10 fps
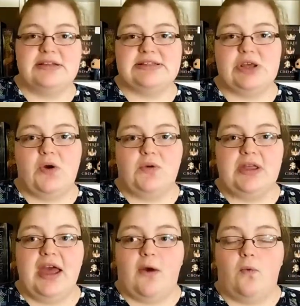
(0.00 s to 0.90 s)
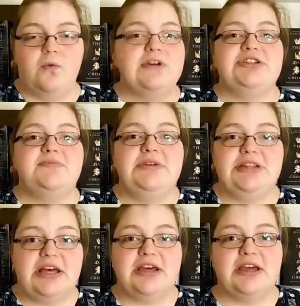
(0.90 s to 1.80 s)
So yeah, wish
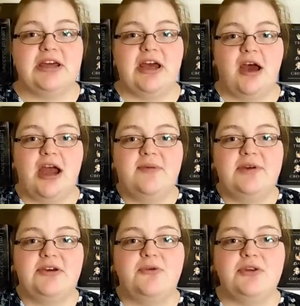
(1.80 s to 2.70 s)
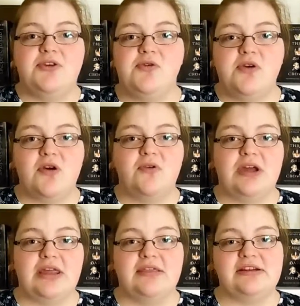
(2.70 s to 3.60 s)
me luck. I'm going to go
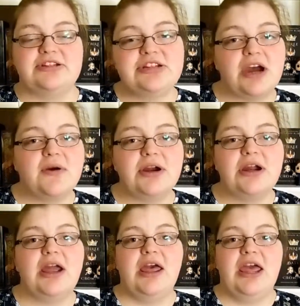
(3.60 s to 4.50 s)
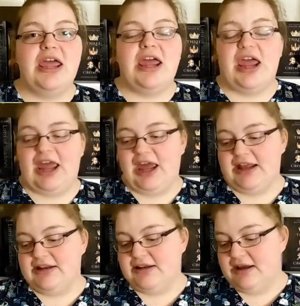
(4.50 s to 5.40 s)
get in the shower
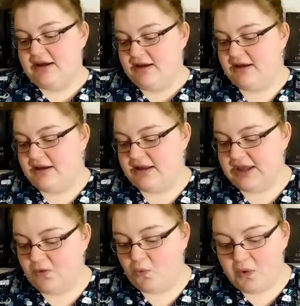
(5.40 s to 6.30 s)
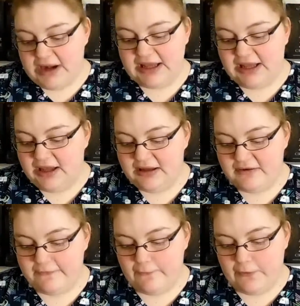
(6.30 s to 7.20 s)
and get ready
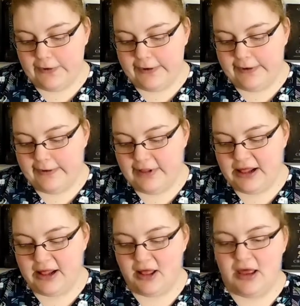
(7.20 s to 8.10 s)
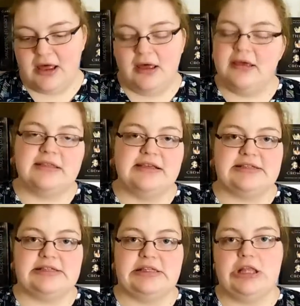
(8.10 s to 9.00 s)
for
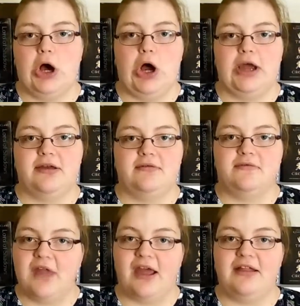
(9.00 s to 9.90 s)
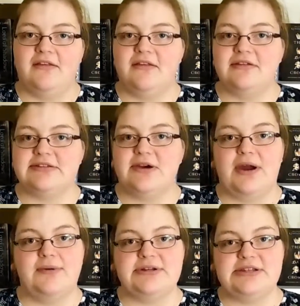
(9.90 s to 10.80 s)
this long night. So
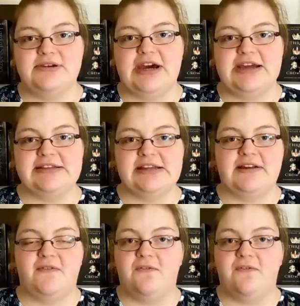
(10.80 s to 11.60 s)
I will see you guys in